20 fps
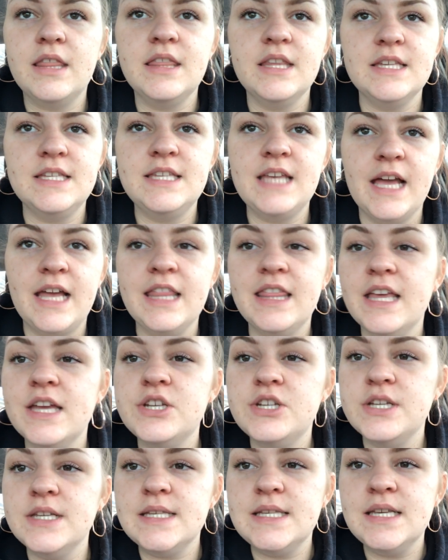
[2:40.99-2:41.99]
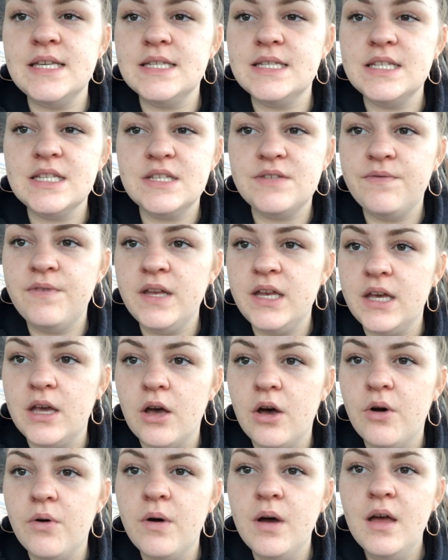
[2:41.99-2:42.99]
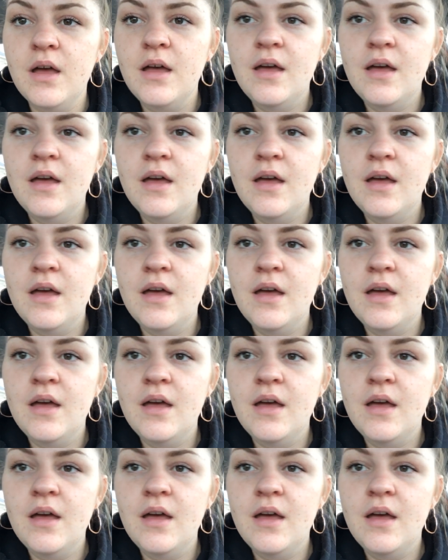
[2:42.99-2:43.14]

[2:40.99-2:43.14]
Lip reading: second that she sees this video